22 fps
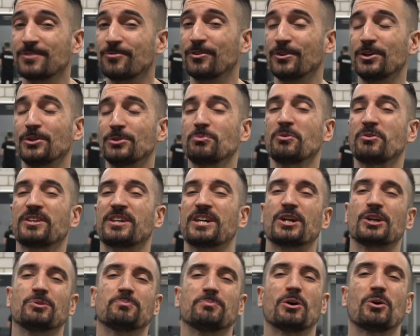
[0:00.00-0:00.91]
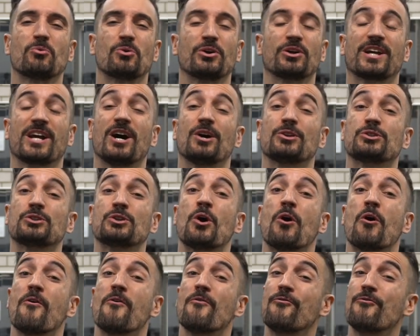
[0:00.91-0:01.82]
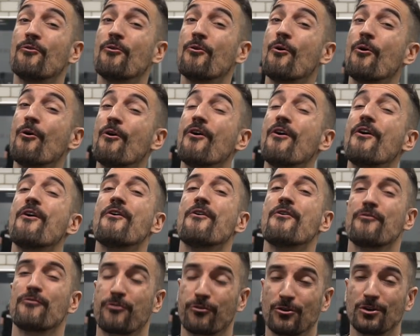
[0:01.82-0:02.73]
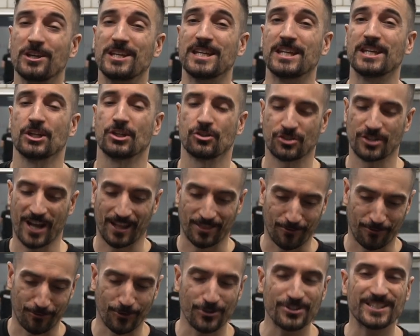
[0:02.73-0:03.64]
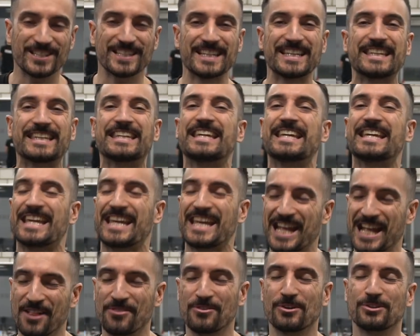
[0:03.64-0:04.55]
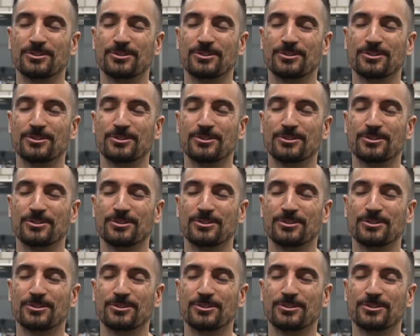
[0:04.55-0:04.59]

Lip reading: filled with kettlebell workouts for free. Check the first link in the